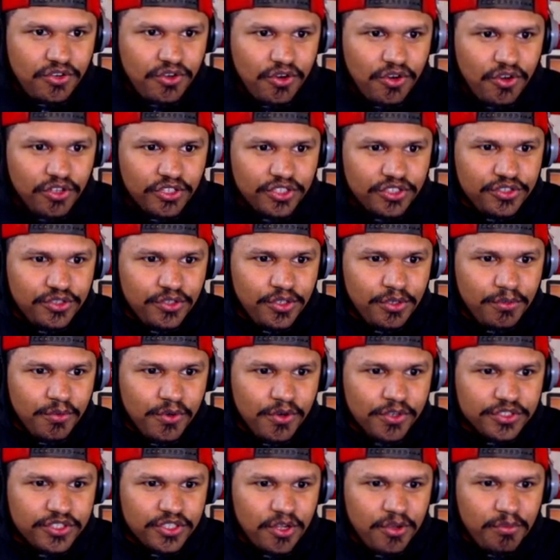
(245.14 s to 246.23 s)
Call of Duty
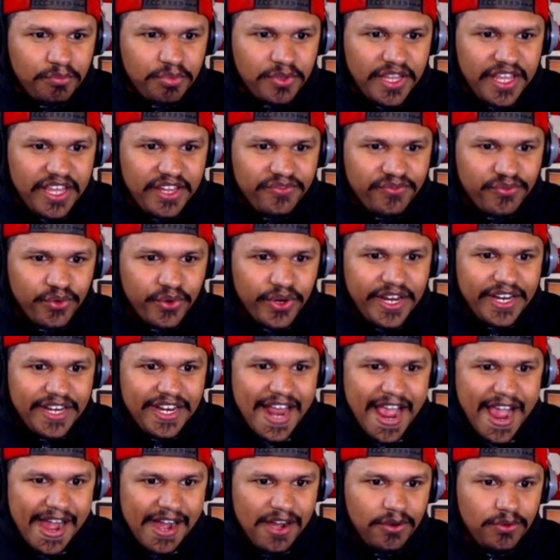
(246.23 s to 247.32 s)
Warzone play free
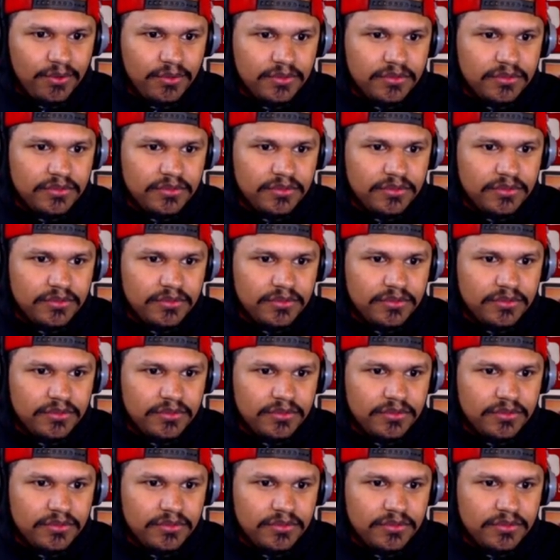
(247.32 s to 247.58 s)
now.